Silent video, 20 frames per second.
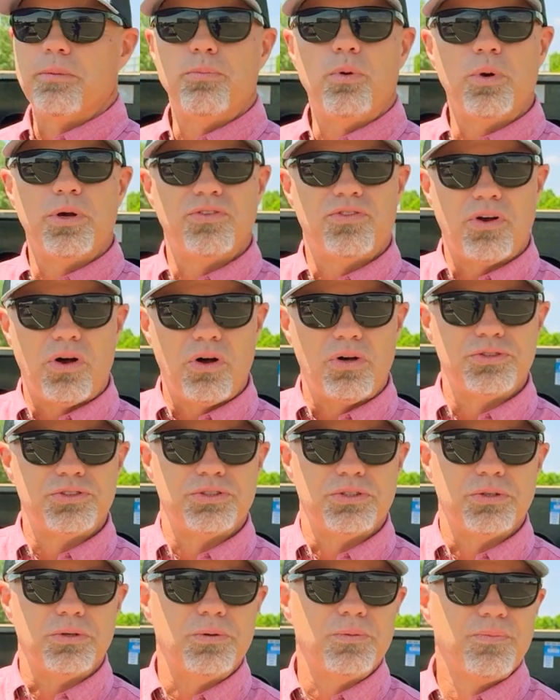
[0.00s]
points
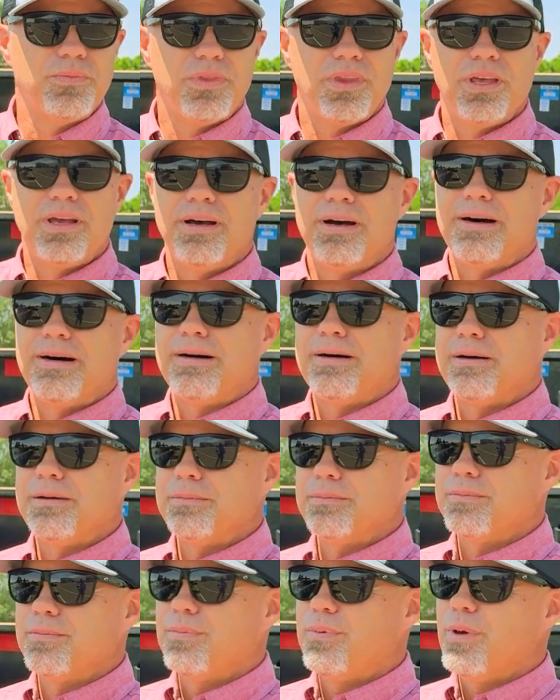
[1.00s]
also.
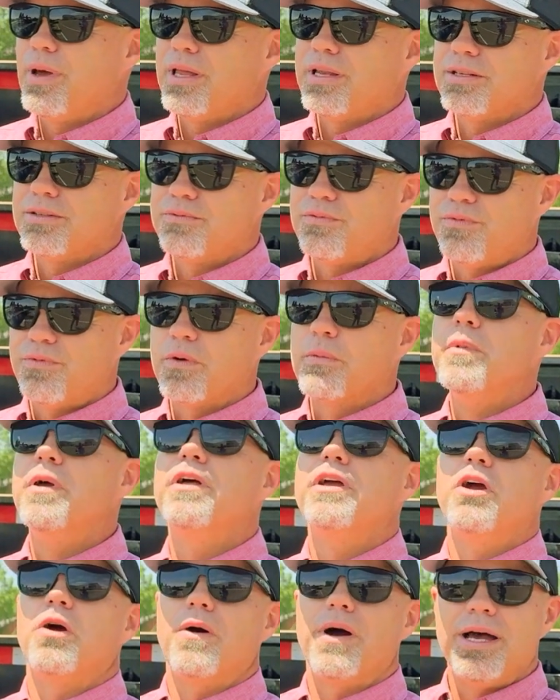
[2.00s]
And
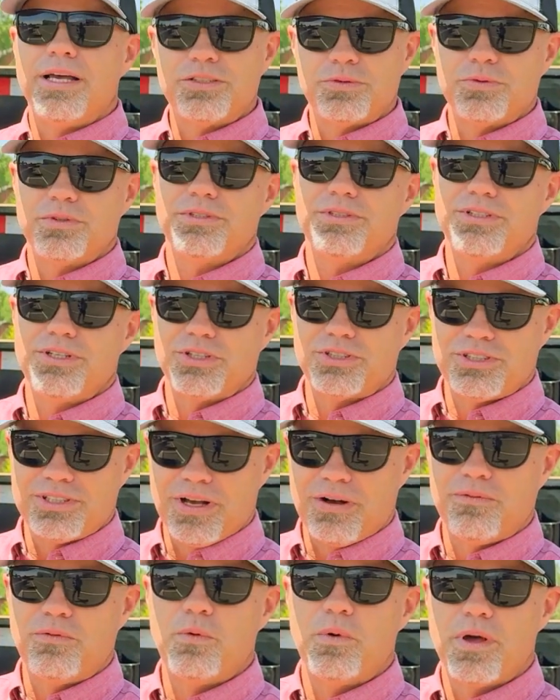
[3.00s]
familiarize
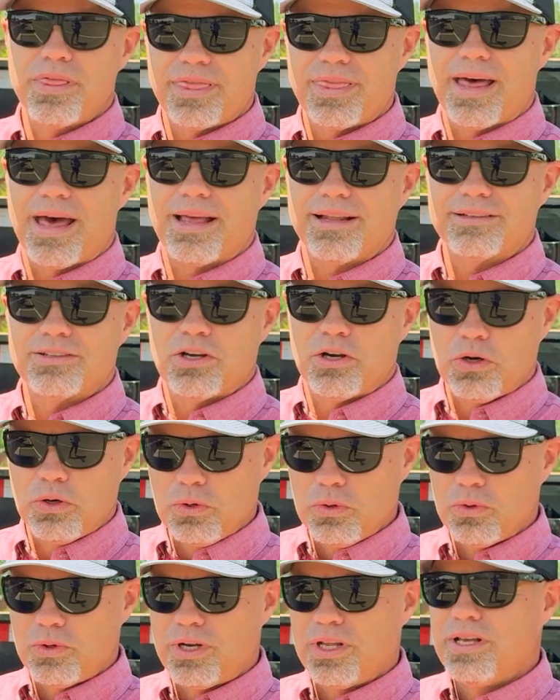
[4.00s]
yourself with that
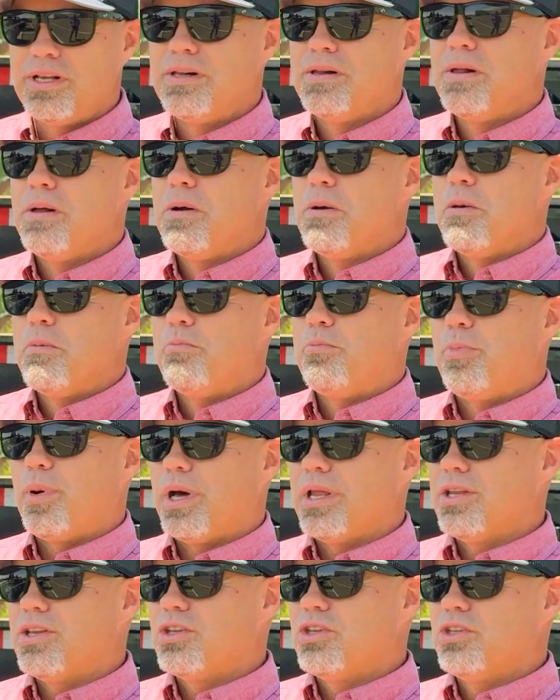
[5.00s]
code,
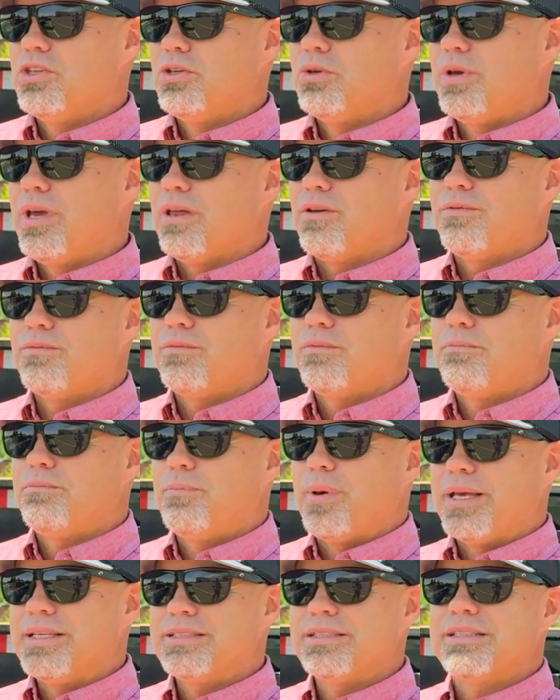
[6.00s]
but you get
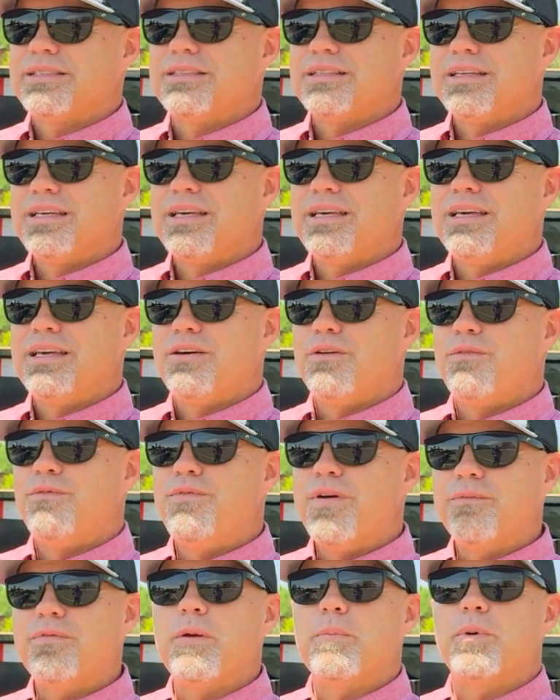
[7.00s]
basically
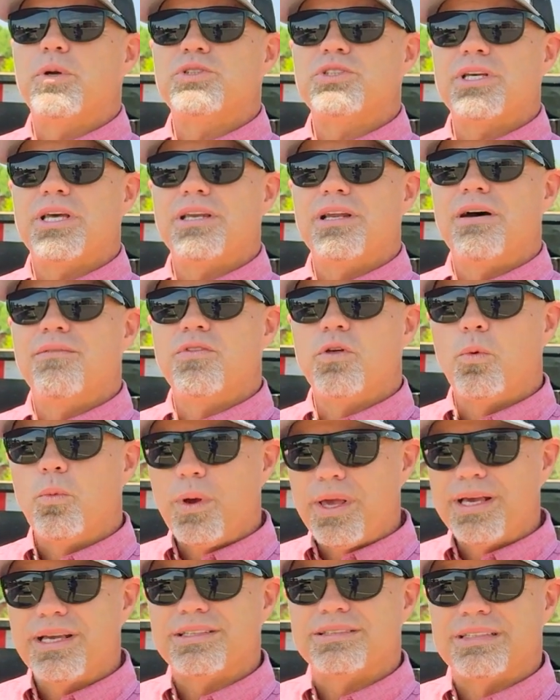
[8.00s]
50% of the
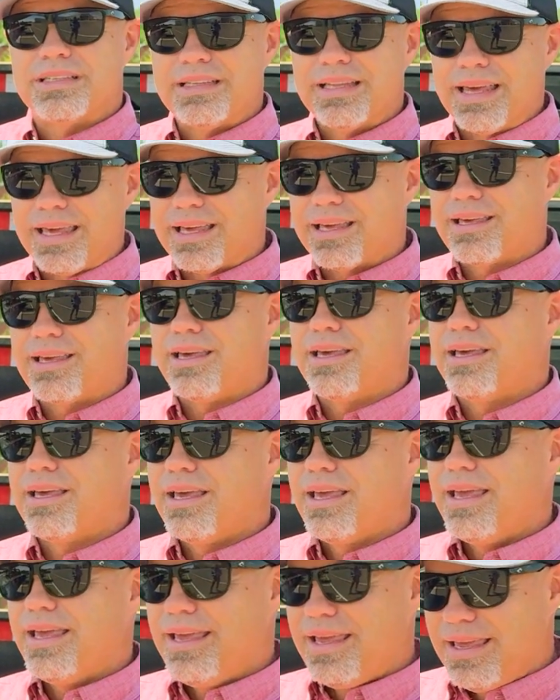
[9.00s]
weakest link
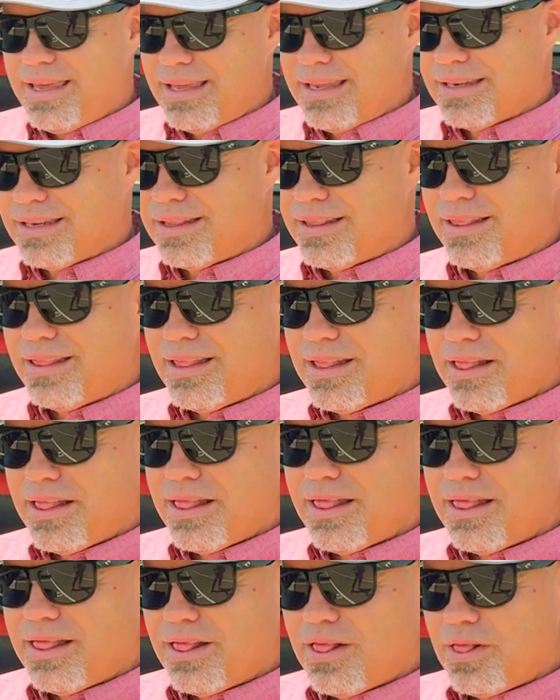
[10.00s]
in
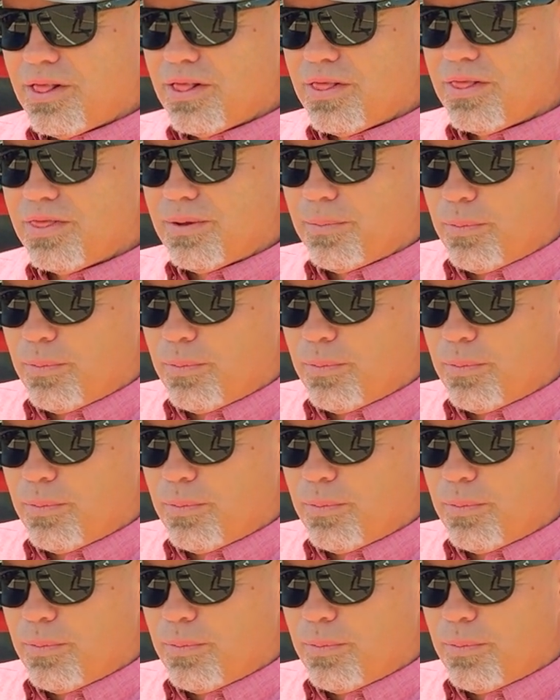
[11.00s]
the